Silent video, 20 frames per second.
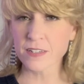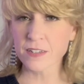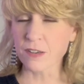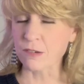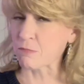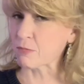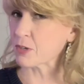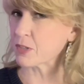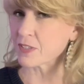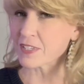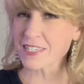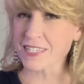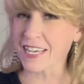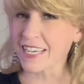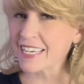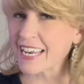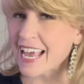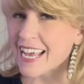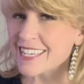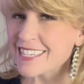Real estate
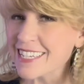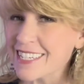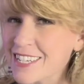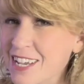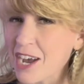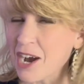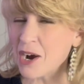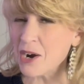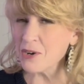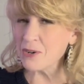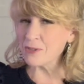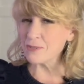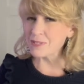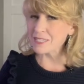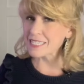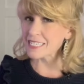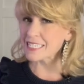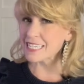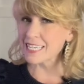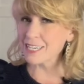has its own
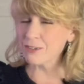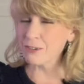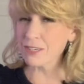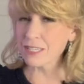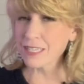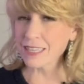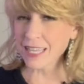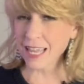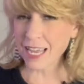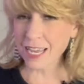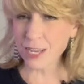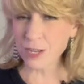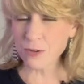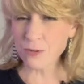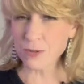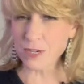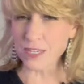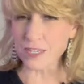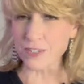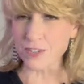secret
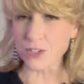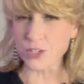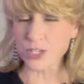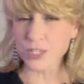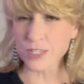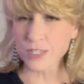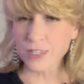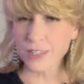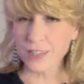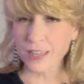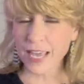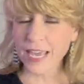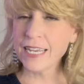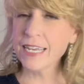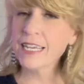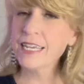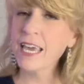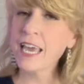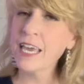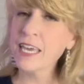language, and
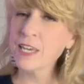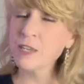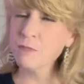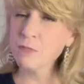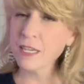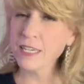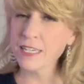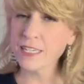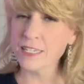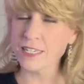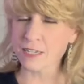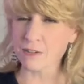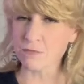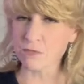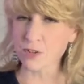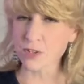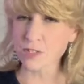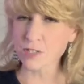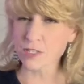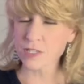it can make a
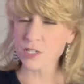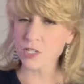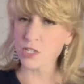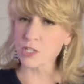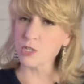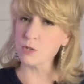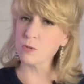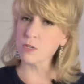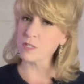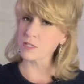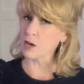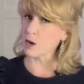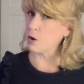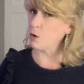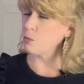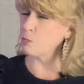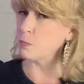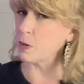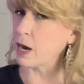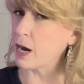difference to you as a
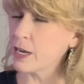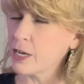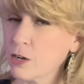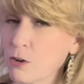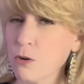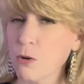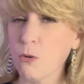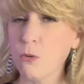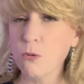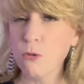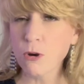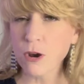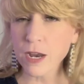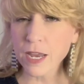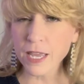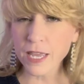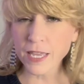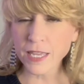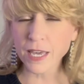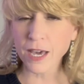home buyer or
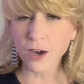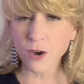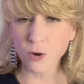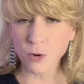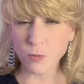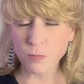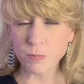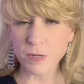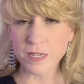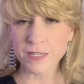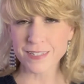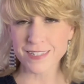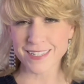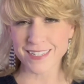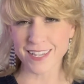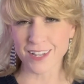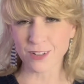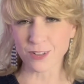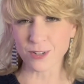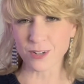a home
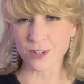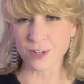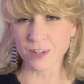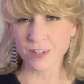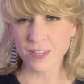seller.